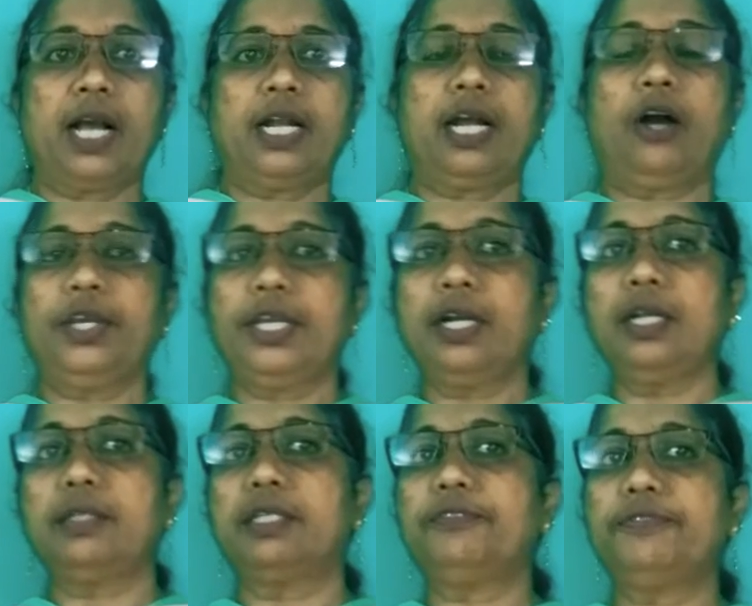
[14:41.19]
Now
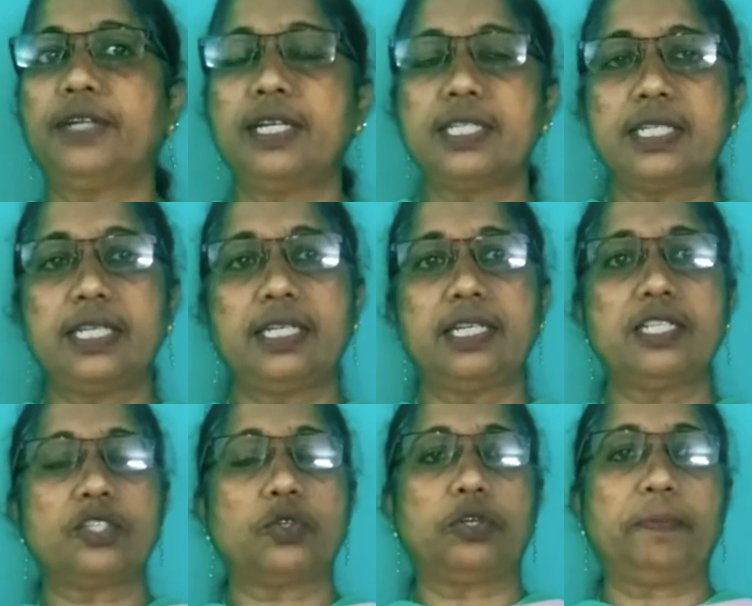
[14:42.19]
here the first
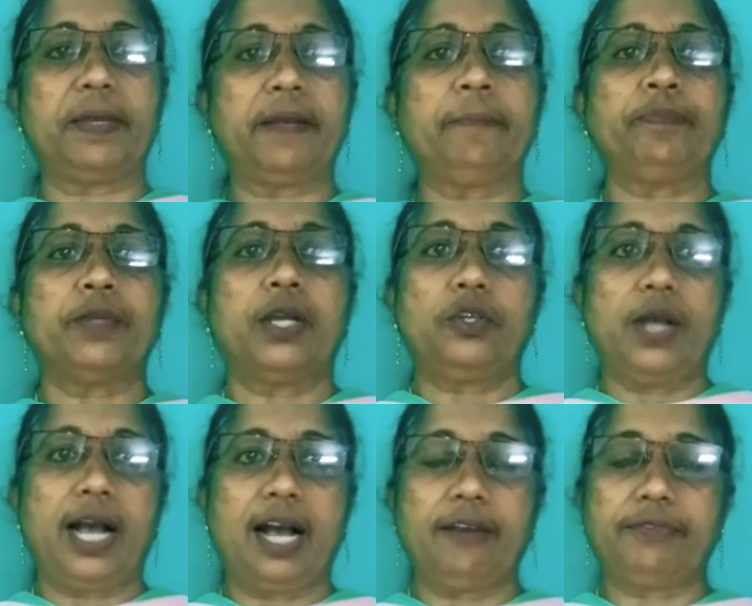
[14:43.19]
leaders could be You
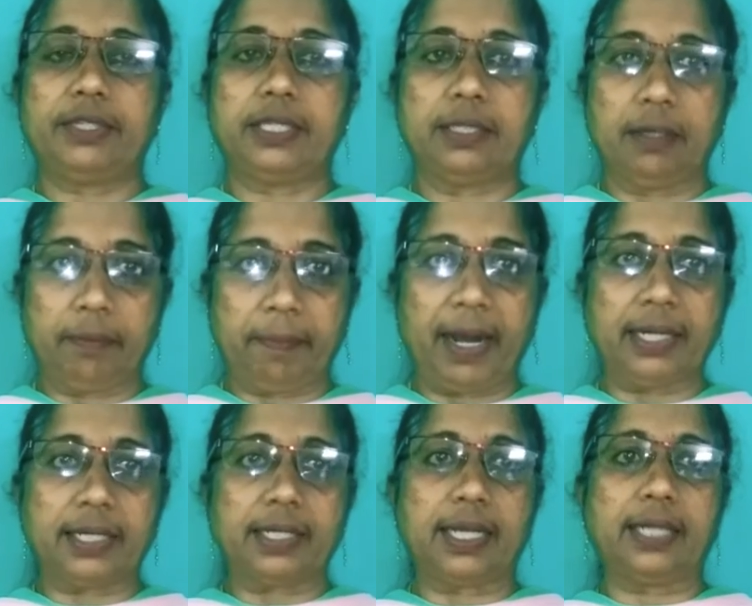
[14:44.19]
have Bal
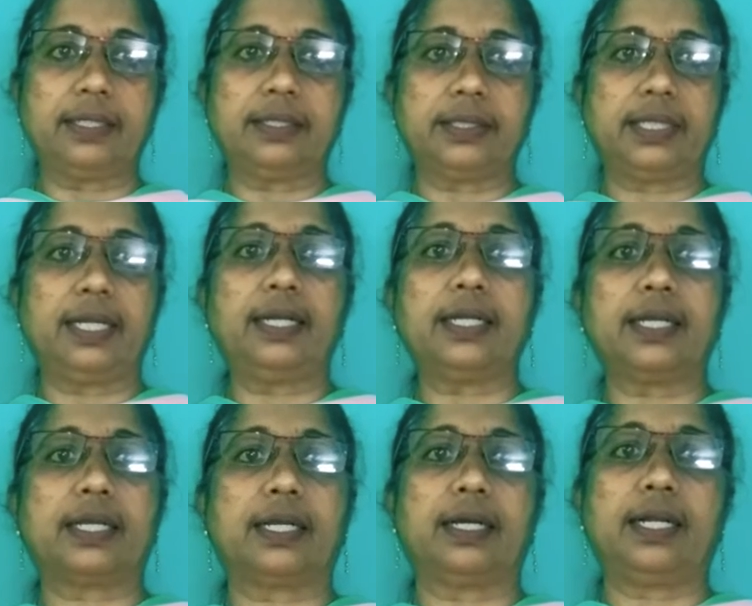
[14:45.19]
Gangadhar
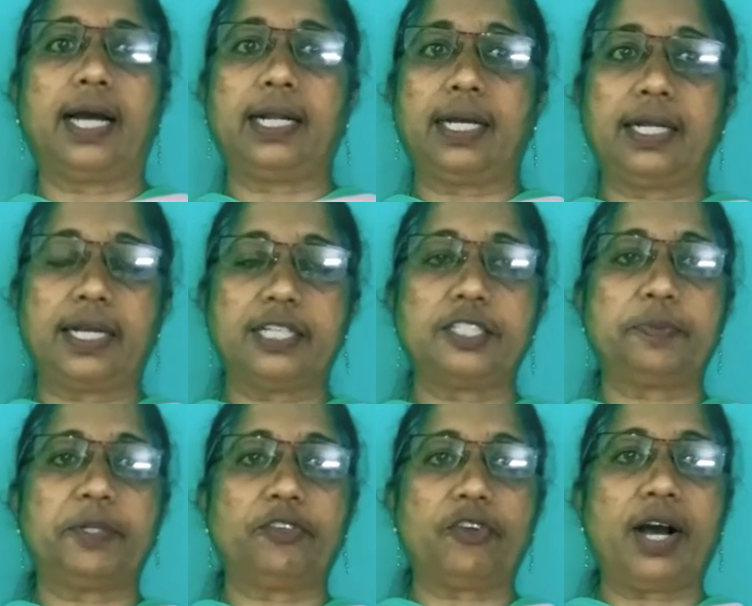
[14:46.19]
Tilak, Lala
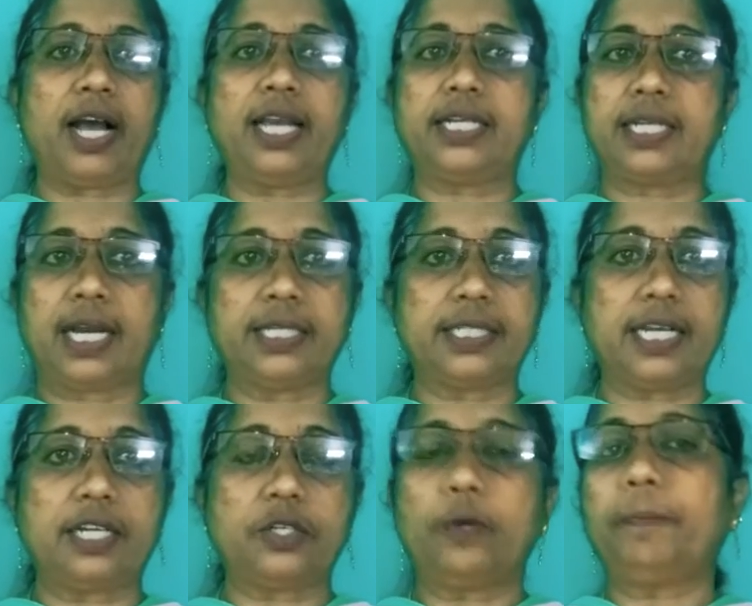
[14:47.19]
Lajpat Rai,
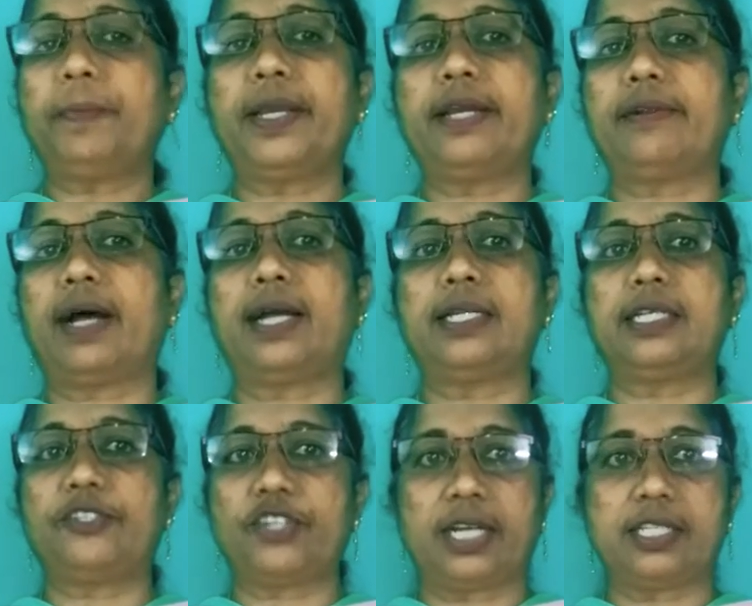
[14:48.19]
Tantia Tope,
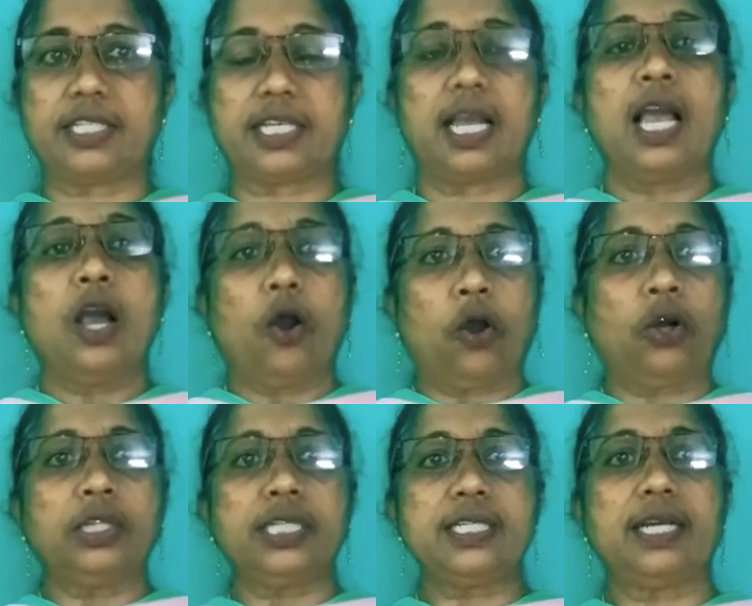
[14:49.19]
Rani Jhansi.
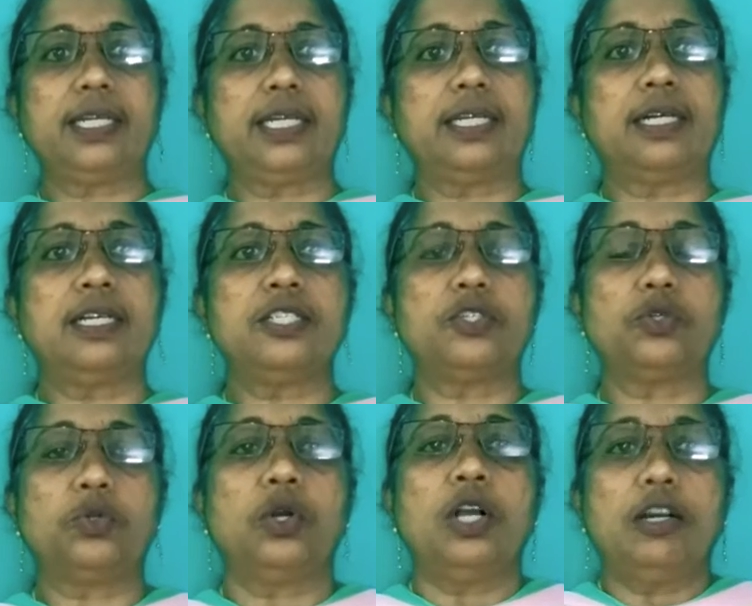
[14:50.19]
All these are leaders
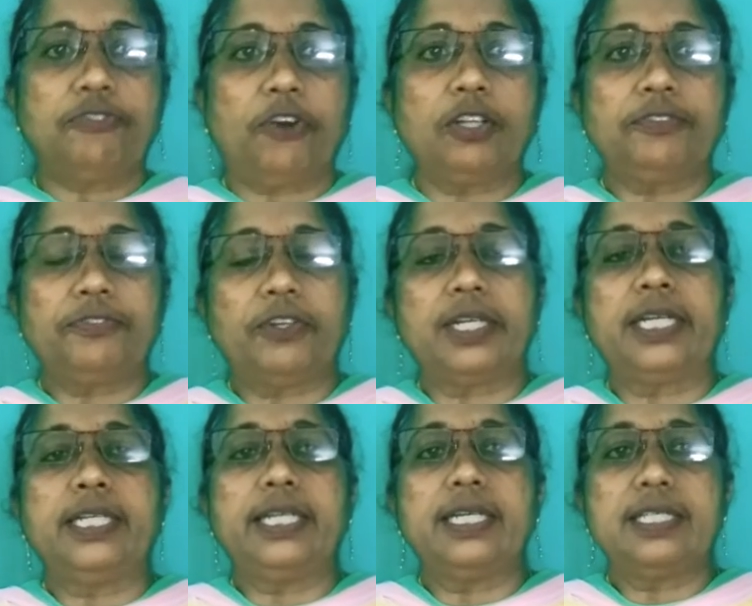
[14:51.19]
who fought for
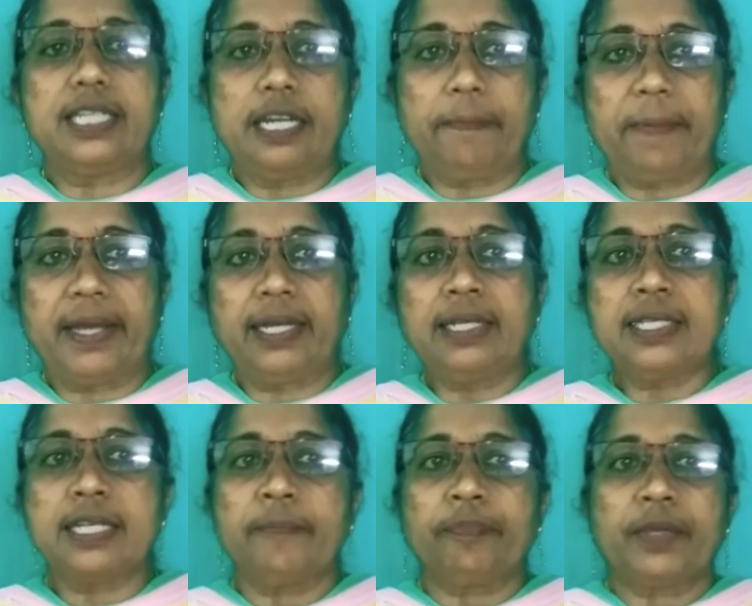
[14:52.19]
India's
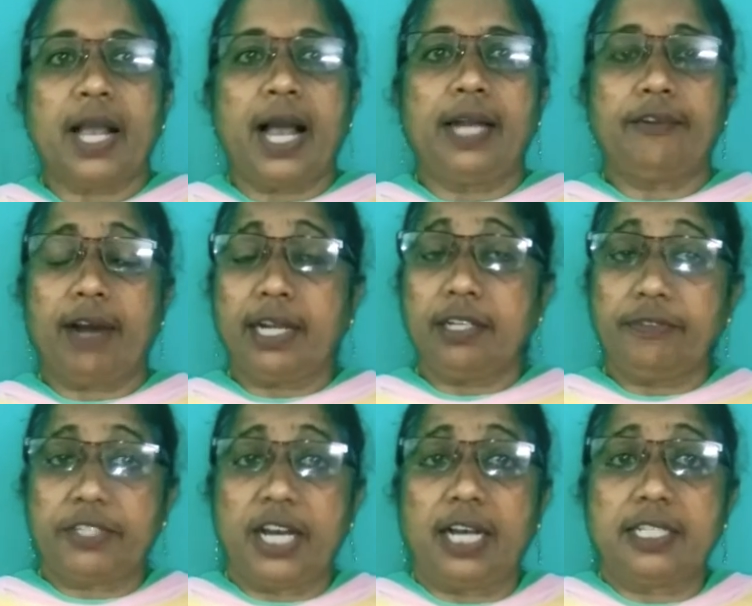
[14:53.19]
independence, and Rani
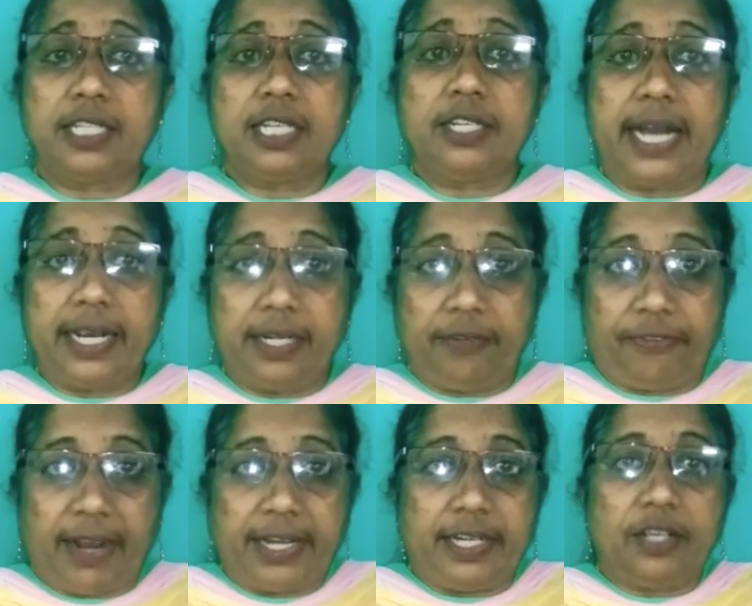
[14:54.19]
of Jhansi died
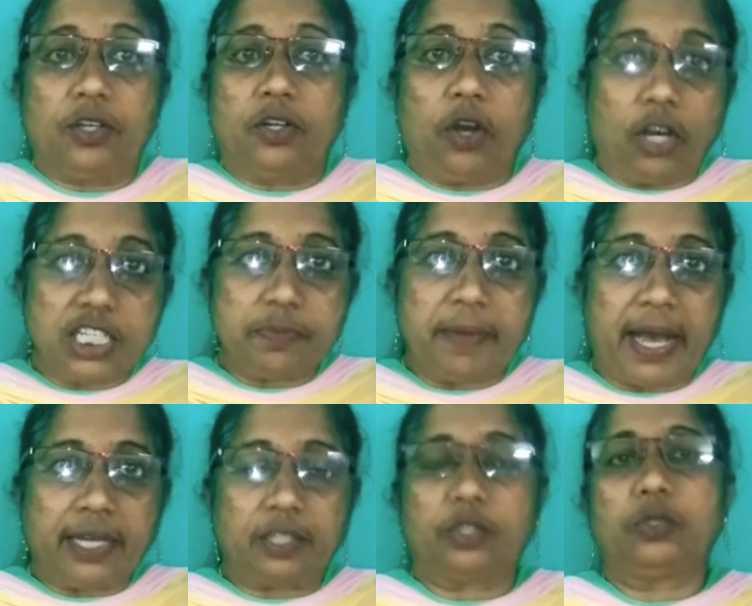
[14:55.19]
fighting on
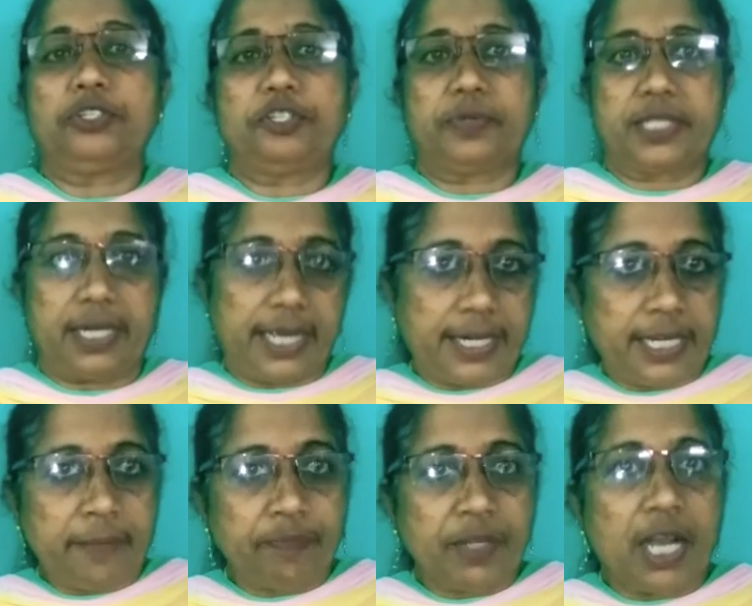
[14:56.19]
horseback. Though she was a
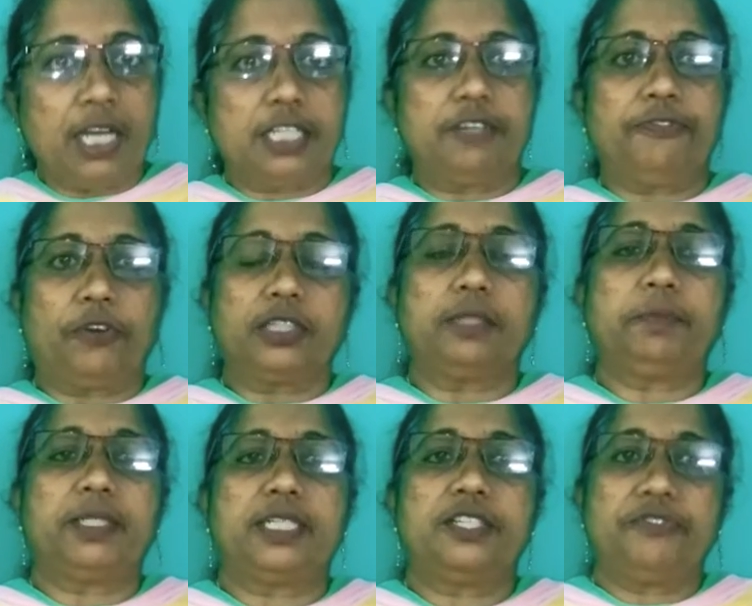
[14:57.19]
lady, she fought the
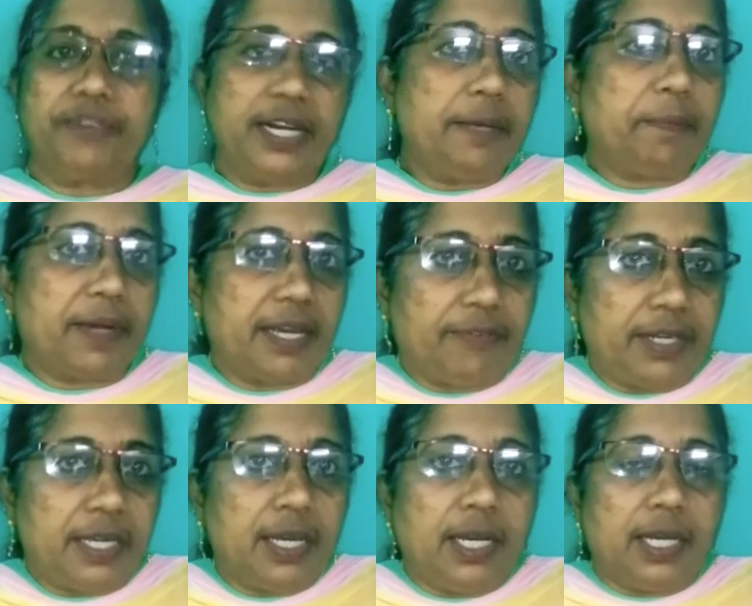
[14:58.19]
British very bravely,